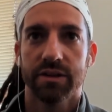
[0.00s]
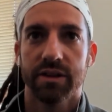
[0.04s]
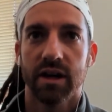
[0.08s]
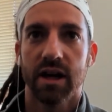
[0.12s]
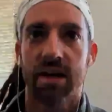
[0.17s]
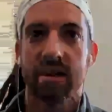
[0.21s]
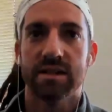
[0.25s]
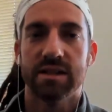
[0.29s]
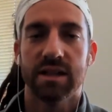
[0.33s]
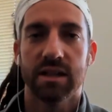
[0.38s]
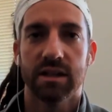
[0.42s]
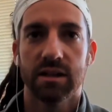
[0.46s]
that I
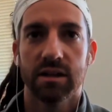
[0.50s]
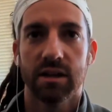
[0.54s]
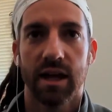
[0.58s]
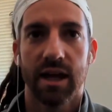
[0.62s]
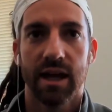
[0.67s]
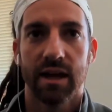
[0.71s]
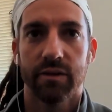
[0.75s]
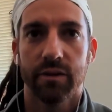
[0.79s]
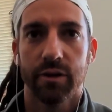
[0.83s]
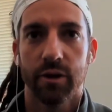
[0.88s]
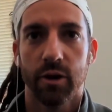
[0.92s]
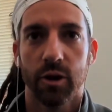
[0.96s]
didn't
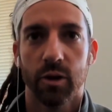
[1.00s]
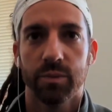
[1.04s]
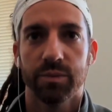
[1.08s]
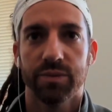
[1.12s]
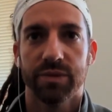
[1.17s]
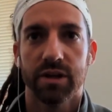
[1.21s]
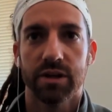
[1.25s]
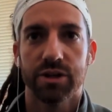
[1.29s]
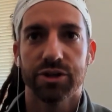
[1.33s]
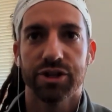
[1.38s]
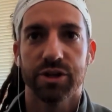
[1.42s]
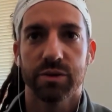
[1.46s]
have hope
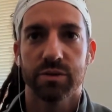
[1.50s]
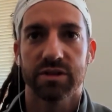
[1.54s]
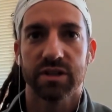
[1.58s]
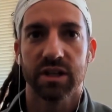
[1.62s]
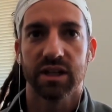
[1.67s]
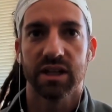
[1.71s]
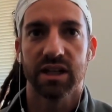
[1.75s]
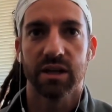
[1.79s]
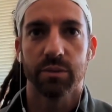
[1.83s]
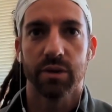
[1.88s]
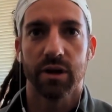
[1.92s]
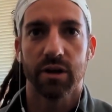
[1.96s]
that she was going
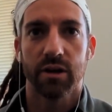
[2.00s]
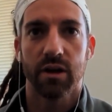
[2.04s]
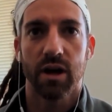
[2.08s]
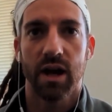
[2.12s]
to get better.